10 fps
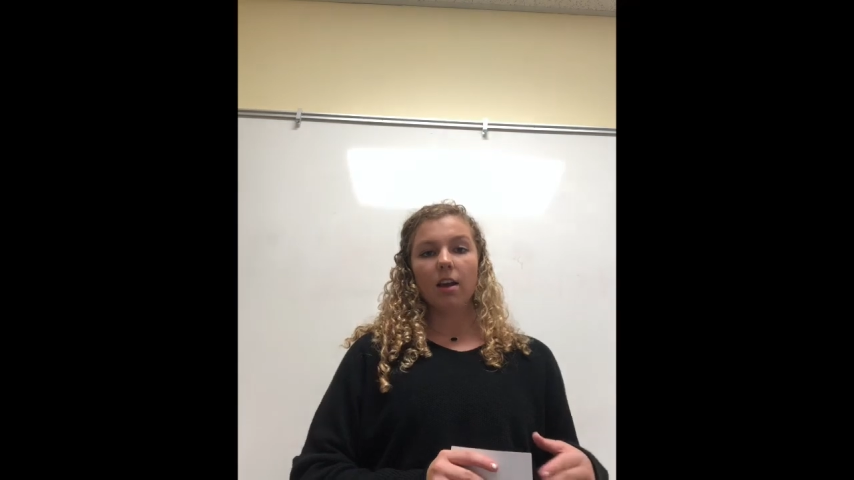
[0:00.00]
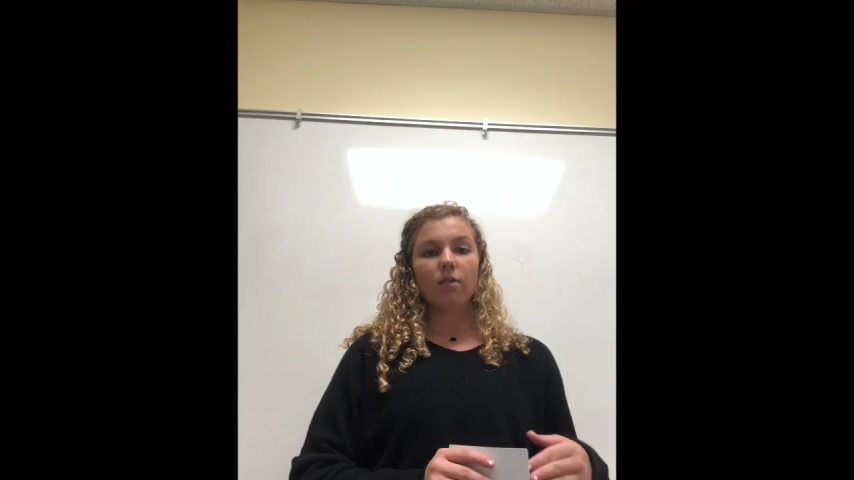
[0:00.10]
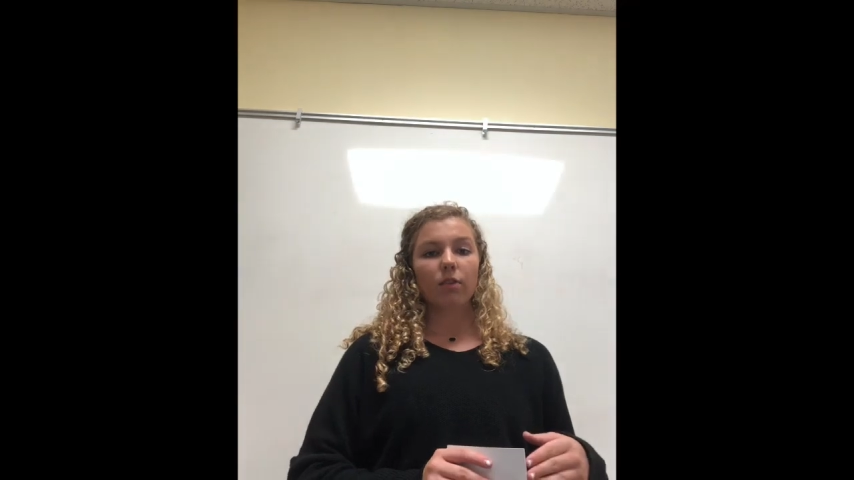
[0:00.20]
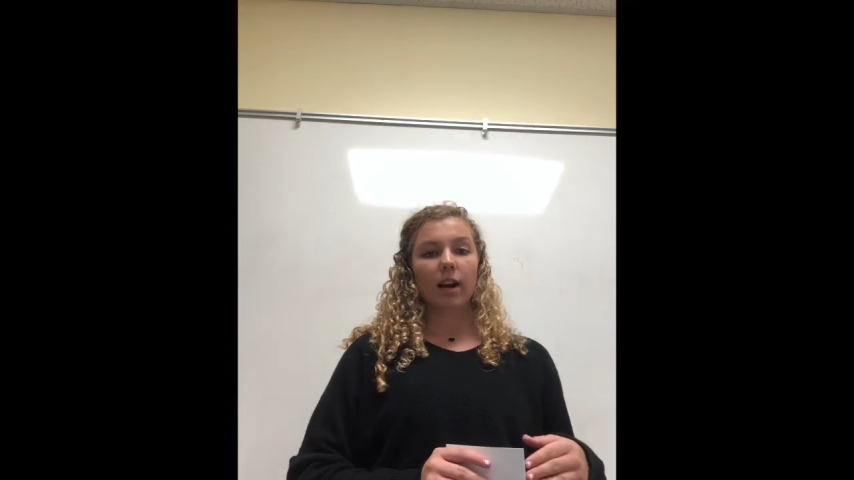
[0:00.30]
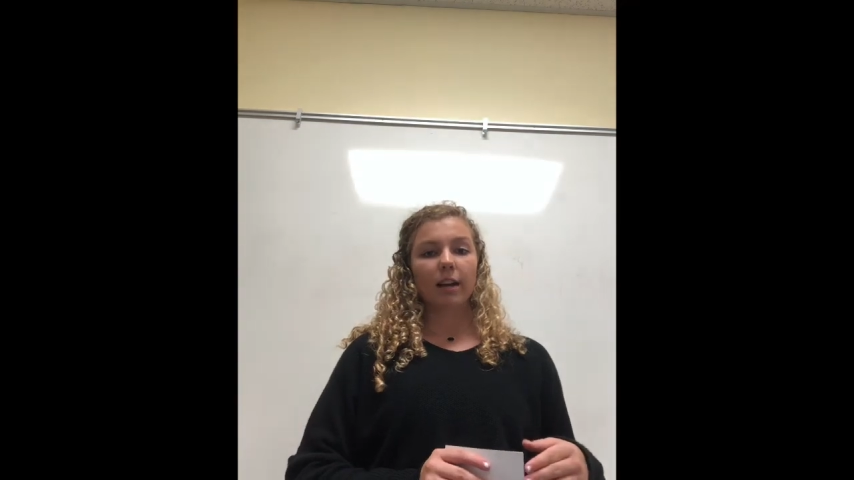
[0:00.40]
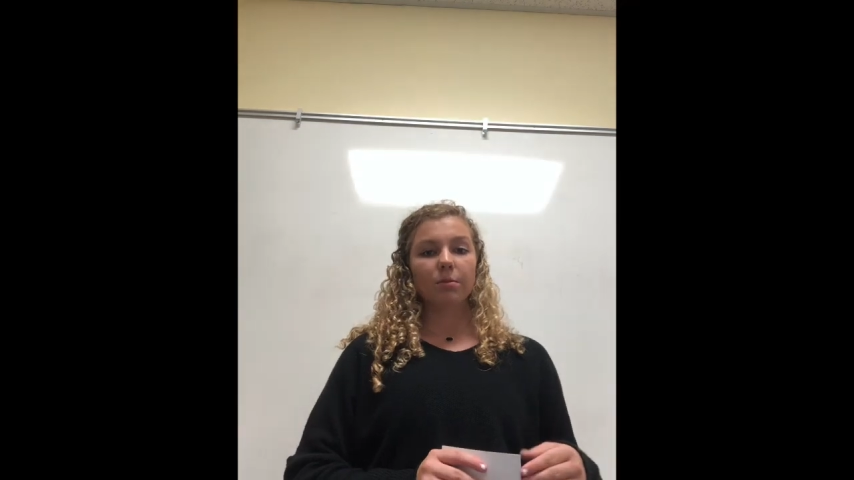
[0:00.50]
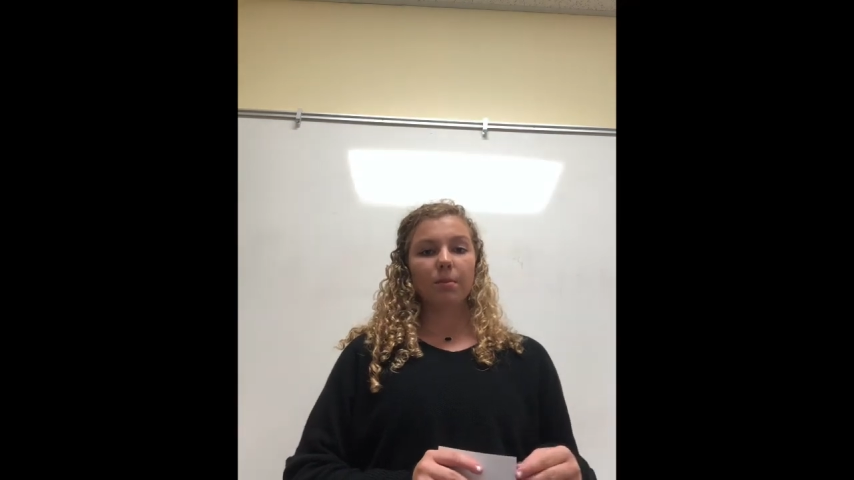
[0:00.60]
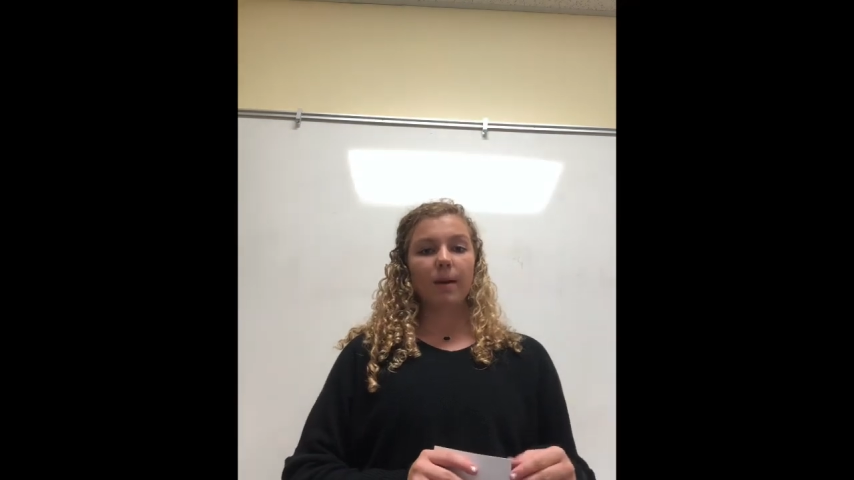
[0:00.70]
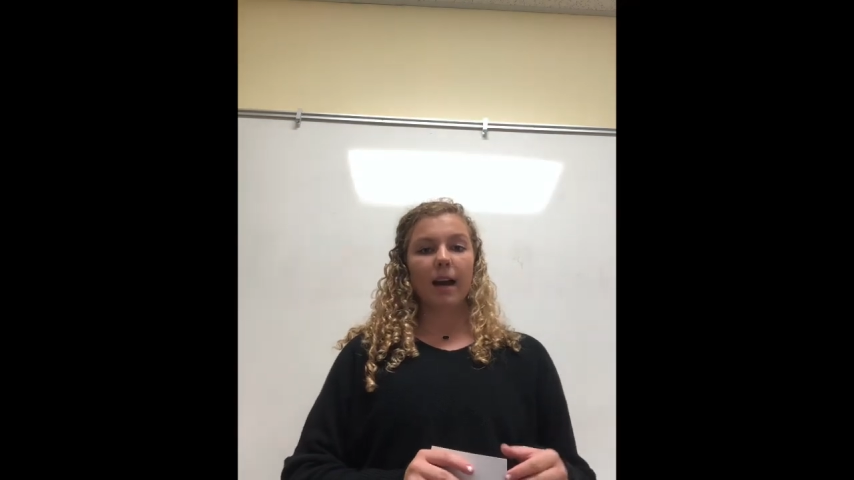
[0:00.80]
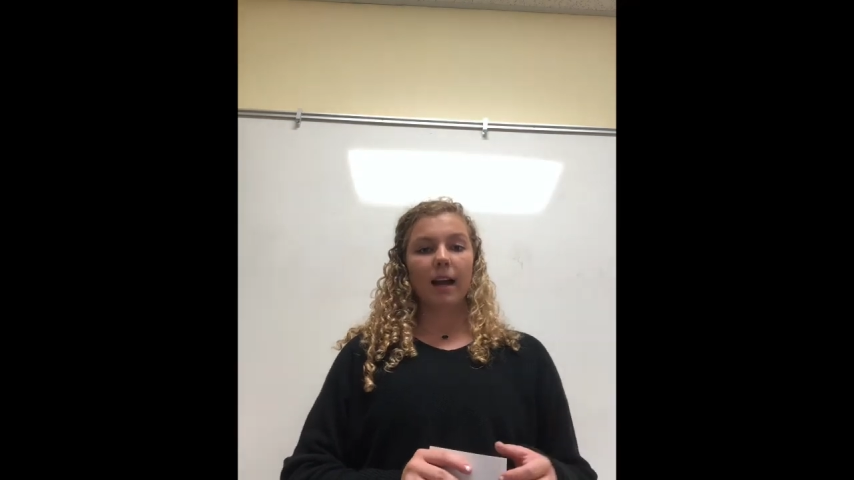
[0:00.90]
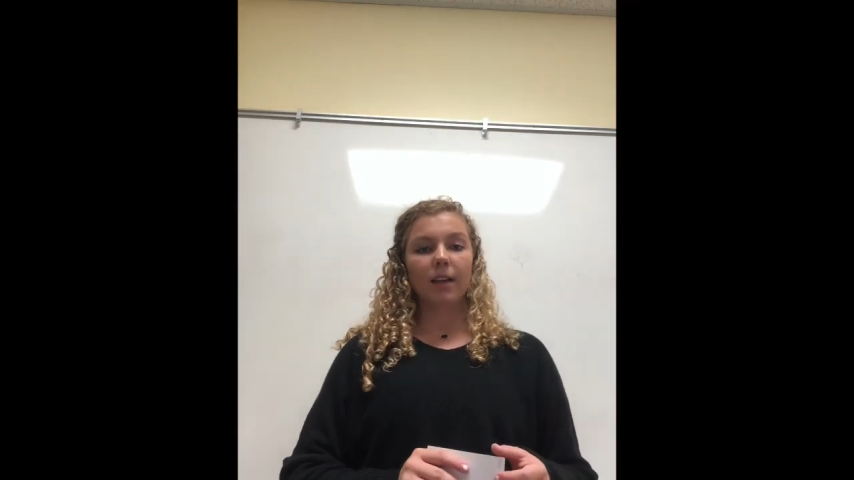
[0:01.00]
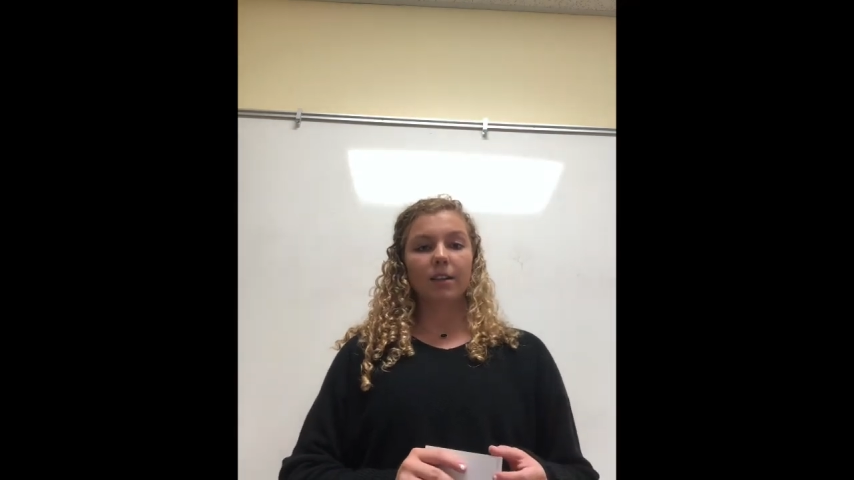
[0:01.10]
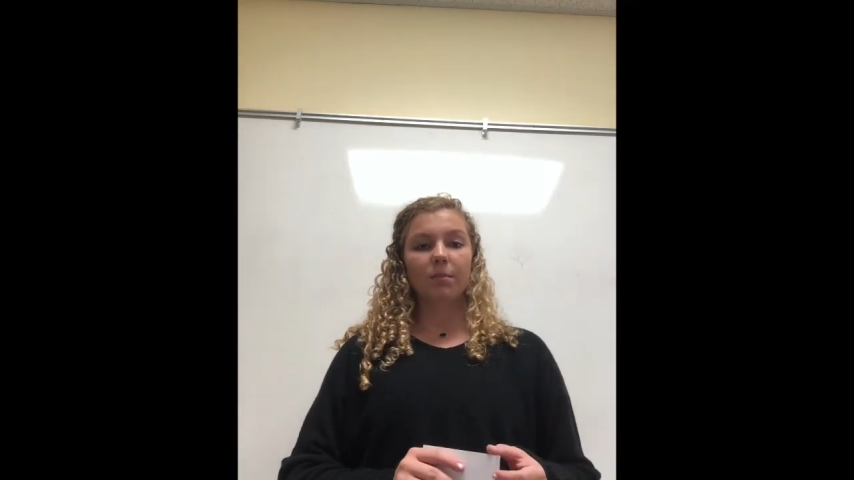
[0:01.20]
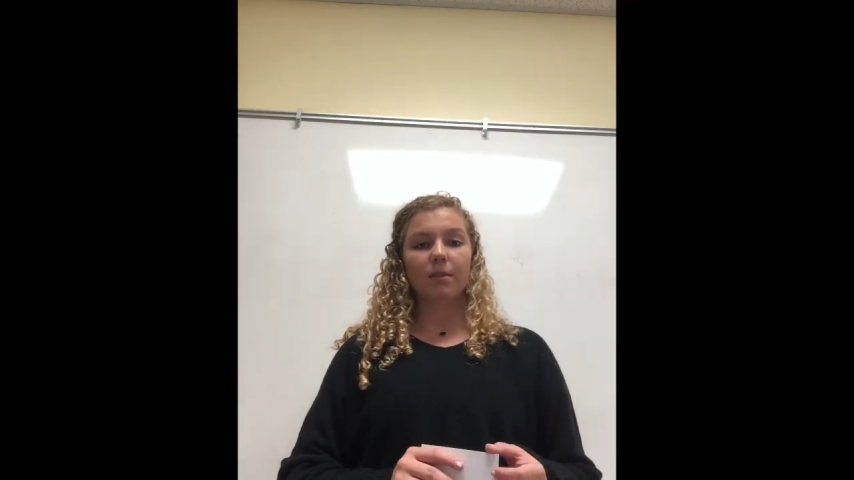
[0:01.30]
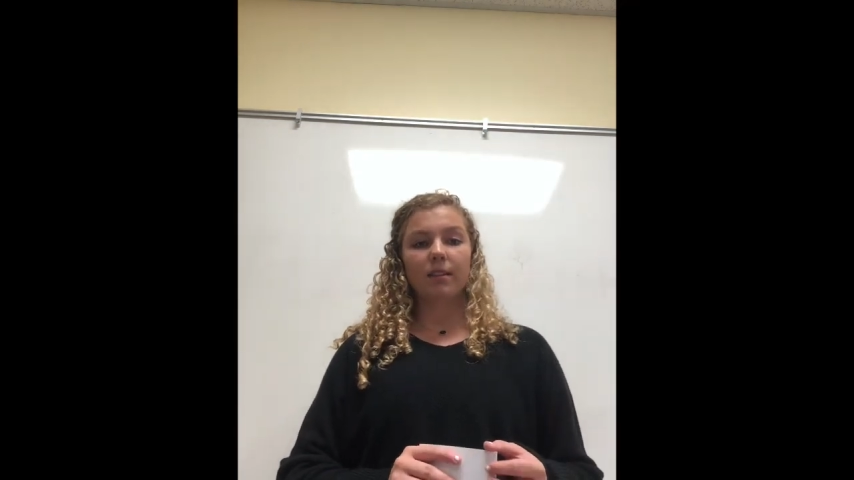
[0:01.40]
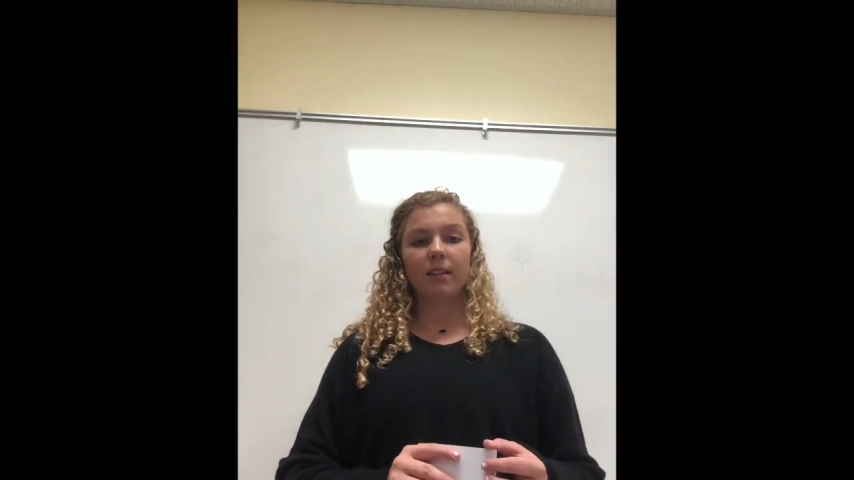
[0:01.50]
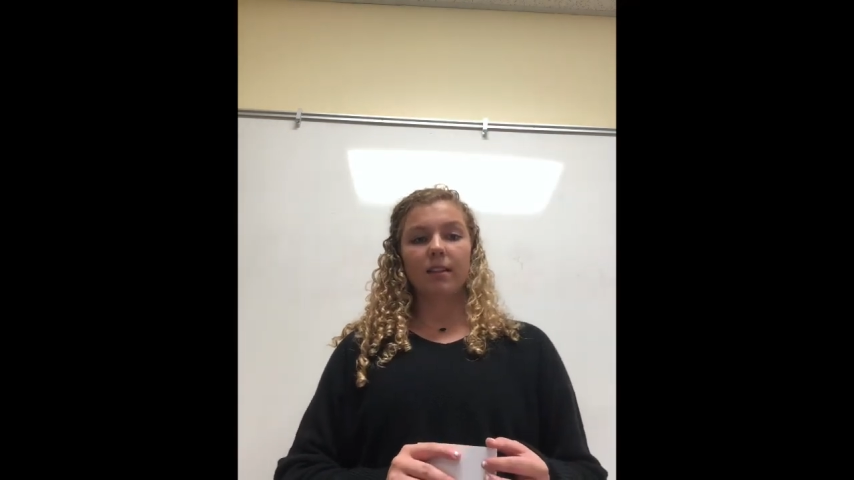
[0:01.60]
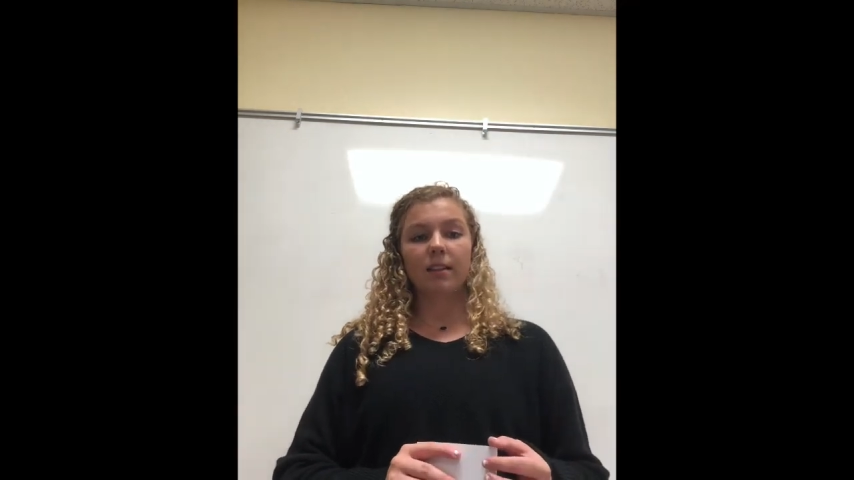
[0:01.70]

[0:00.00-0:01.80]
4 acts were passed within